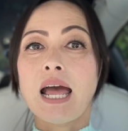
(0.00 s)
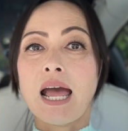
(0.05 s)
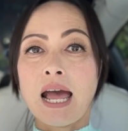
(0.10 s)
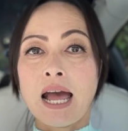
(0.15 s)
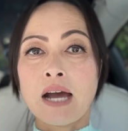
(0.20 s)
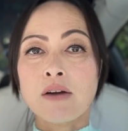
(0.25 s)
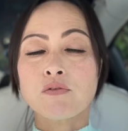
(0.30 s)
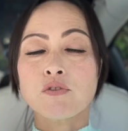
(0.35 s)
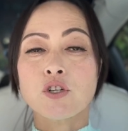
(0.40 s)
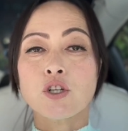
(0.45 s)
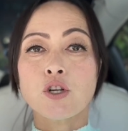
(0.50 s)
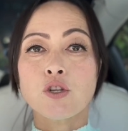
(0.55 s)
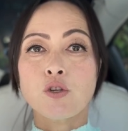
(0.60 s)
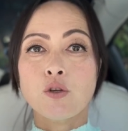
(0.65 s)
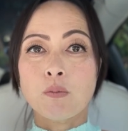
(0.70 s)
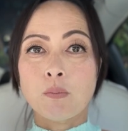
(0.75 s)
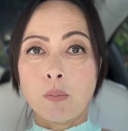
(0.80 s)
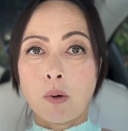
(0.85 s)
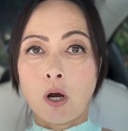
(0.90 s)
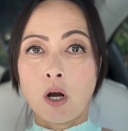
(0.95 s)
after
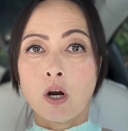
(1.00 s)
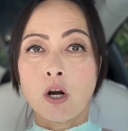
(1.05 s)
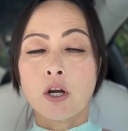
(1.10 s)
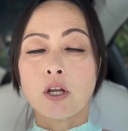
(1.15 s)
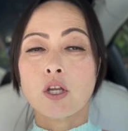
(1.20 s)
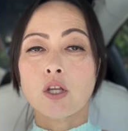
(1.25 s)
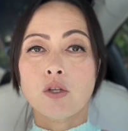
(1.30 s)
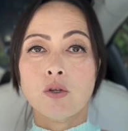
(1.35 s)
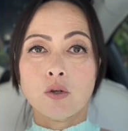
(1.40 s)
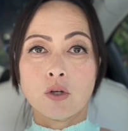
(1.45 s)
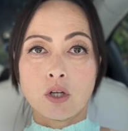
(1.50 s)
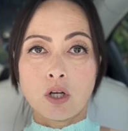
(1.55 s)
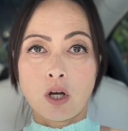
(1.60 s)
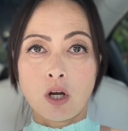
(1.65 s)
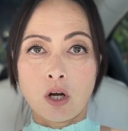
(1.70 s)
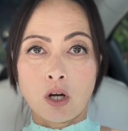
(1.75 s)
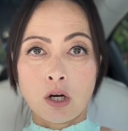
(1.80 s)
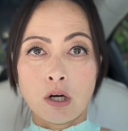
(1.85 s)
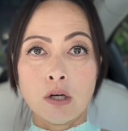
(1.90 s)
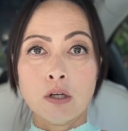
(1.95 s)
you park your
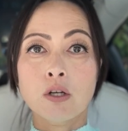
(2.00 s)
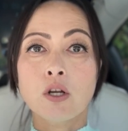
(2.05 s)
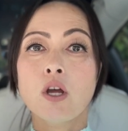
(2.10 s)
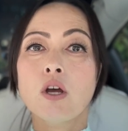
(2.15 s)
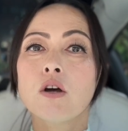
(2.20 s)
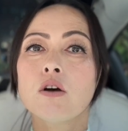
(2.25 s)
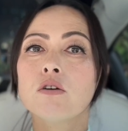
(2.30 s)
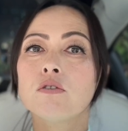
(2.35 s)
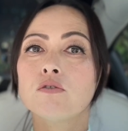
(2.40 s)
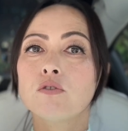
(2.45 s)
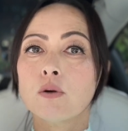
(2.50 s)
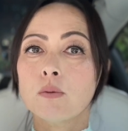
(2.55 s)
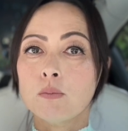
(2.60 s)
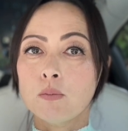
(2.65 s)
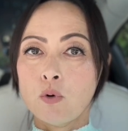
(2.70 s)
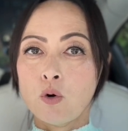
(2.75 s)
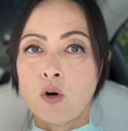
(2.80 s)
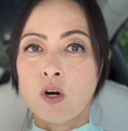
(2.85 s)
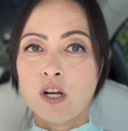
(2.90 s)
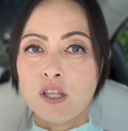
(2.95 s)
car for
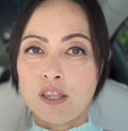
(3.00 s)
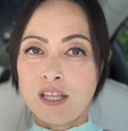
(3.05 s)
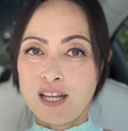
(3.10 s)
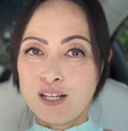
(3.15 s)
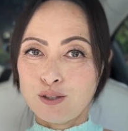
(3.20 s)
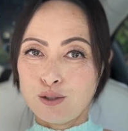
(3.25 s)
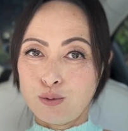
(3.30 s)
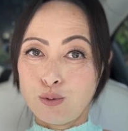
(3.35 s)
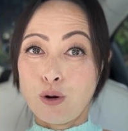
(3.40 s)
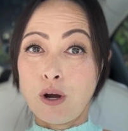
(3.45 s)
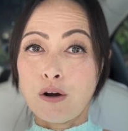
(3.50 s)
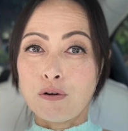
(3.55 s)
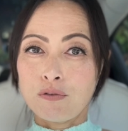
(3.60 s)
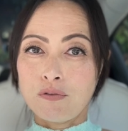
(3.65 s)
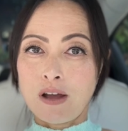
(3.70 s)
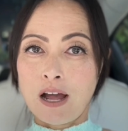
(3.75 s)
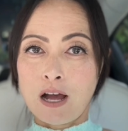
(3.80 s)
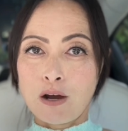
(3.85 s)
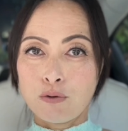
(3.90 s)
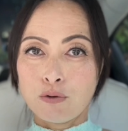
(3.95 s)
more than 12
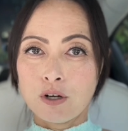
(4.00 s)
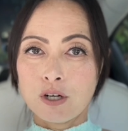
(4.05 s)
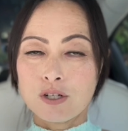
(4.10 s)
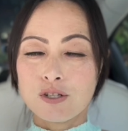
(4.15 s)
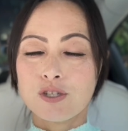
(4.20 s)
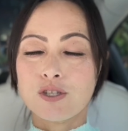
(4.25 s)
hours.